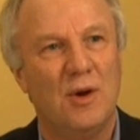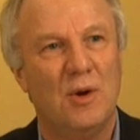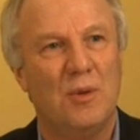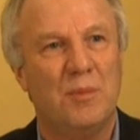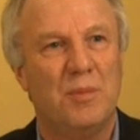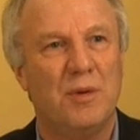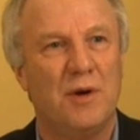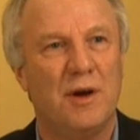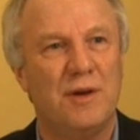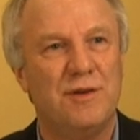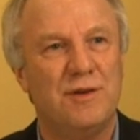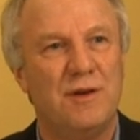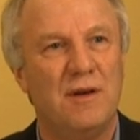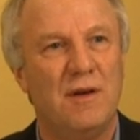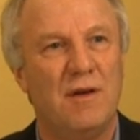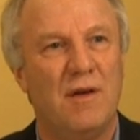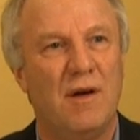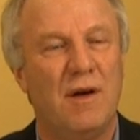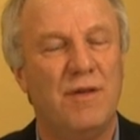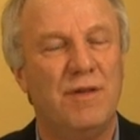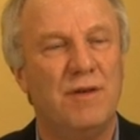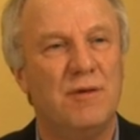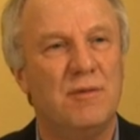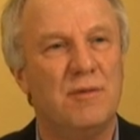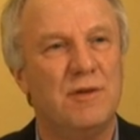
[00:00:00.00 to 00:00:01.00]
But I
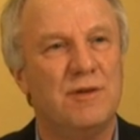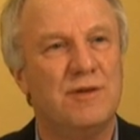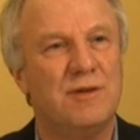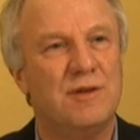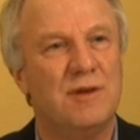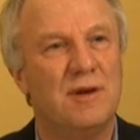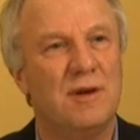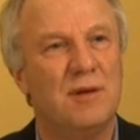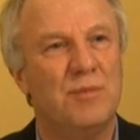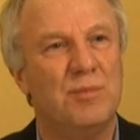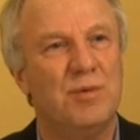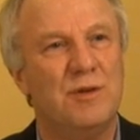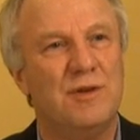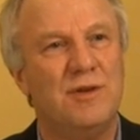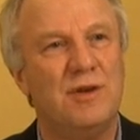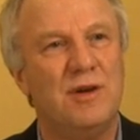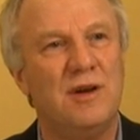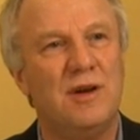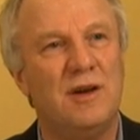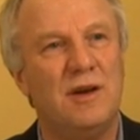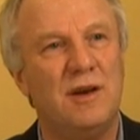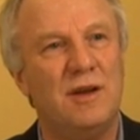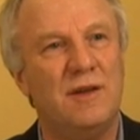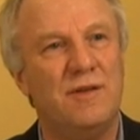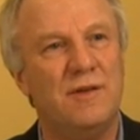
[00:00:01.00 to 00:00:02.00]
think we're seeing,
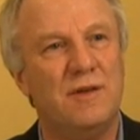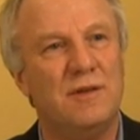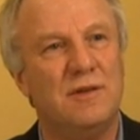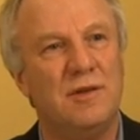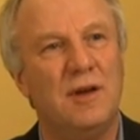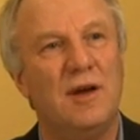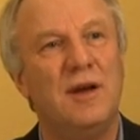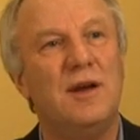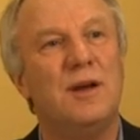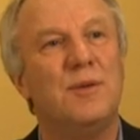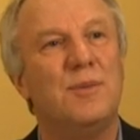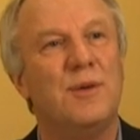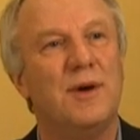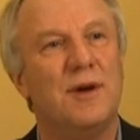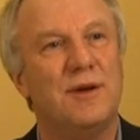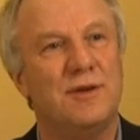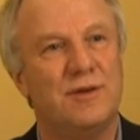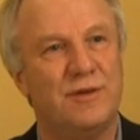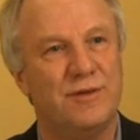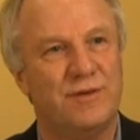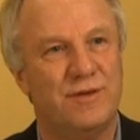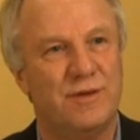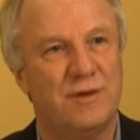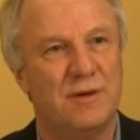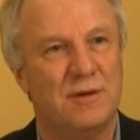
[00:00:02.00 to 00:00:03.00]
particularly in the
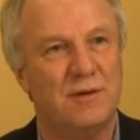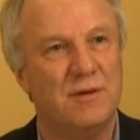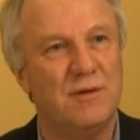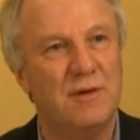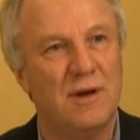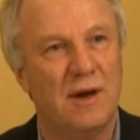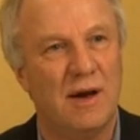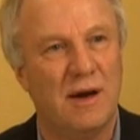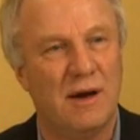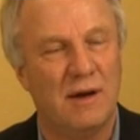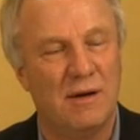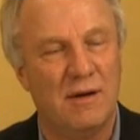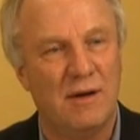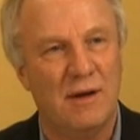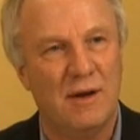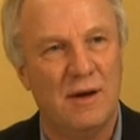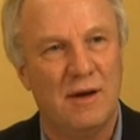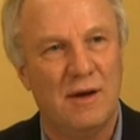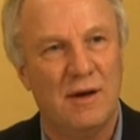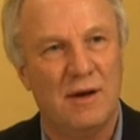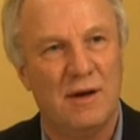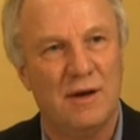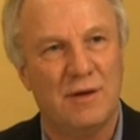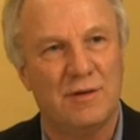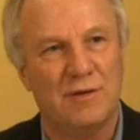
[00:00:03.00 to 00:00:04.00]
database field now,
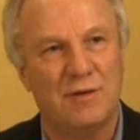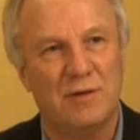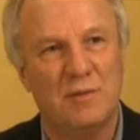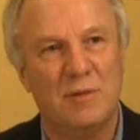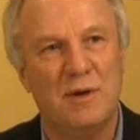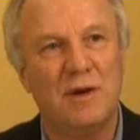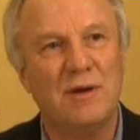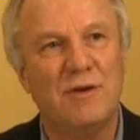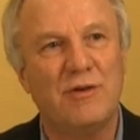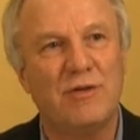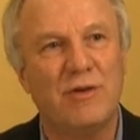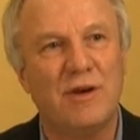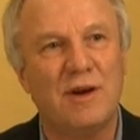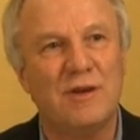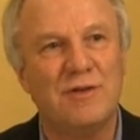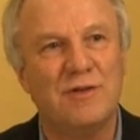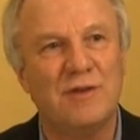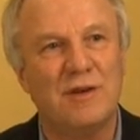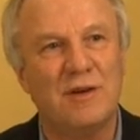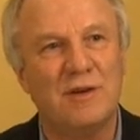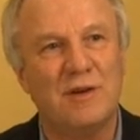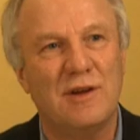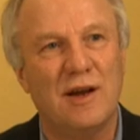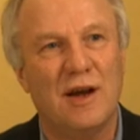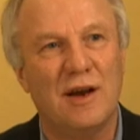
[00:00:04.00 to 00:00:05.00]
some
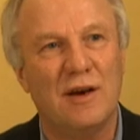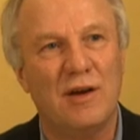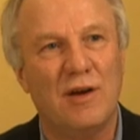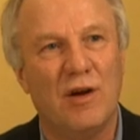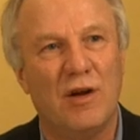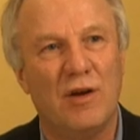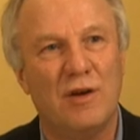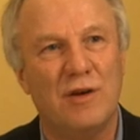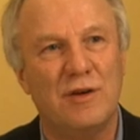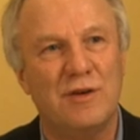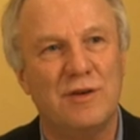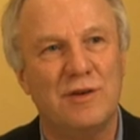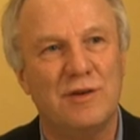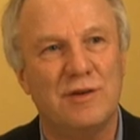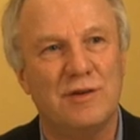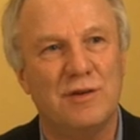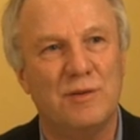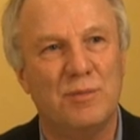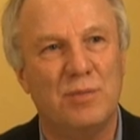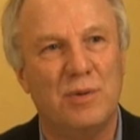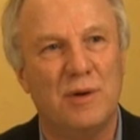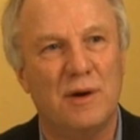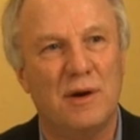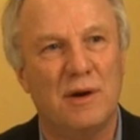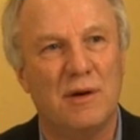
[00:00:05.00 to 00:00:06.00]
interesting technologies
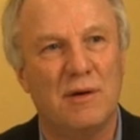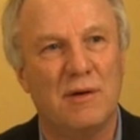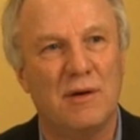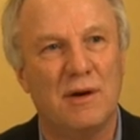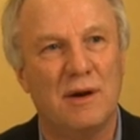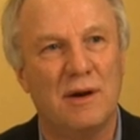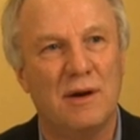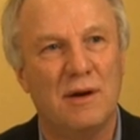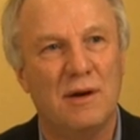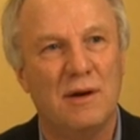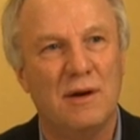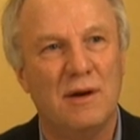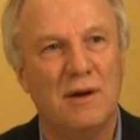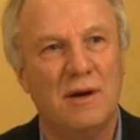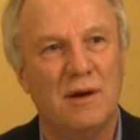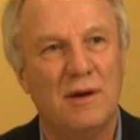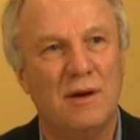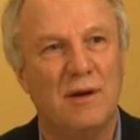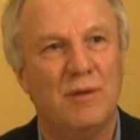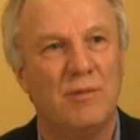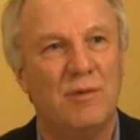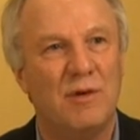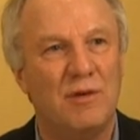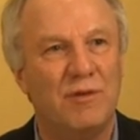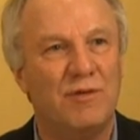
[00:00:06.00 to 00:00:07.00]
appearing.
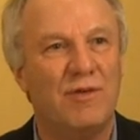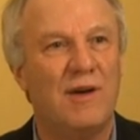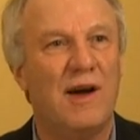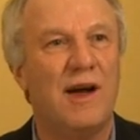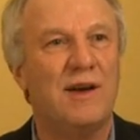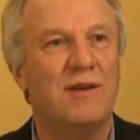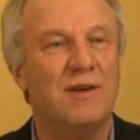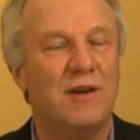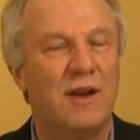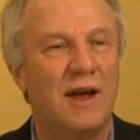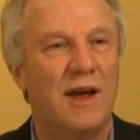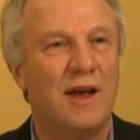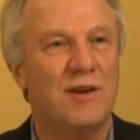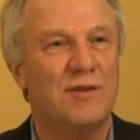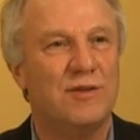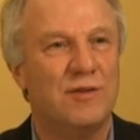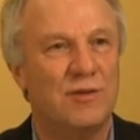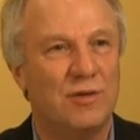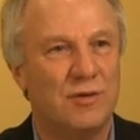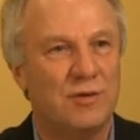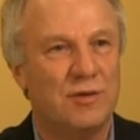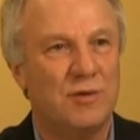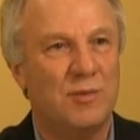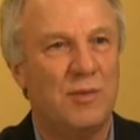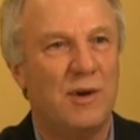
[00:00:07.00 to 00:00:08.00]
Rick van der Laan
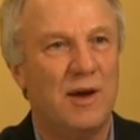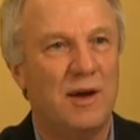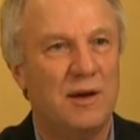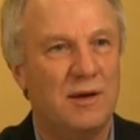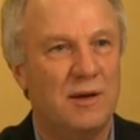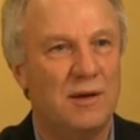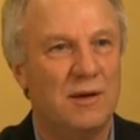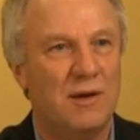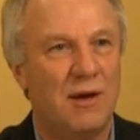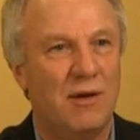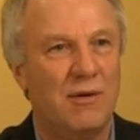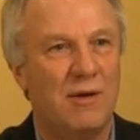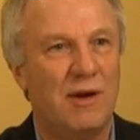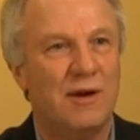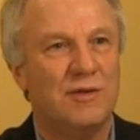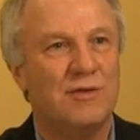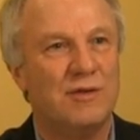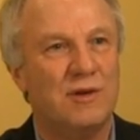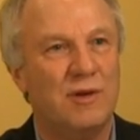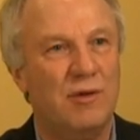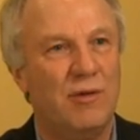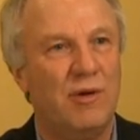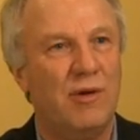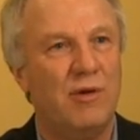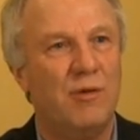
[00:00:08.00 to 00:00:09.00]
talks about
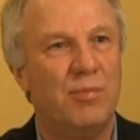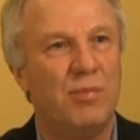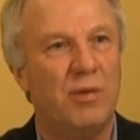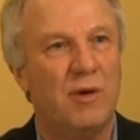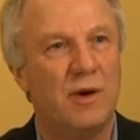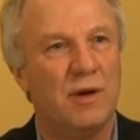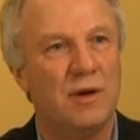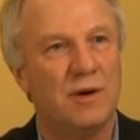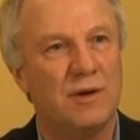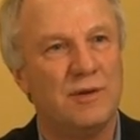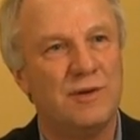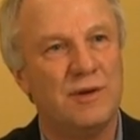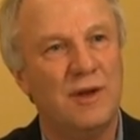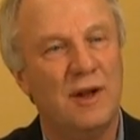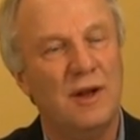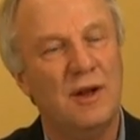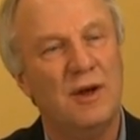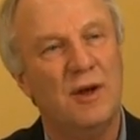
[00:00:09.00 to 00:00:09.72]
NoSQL products.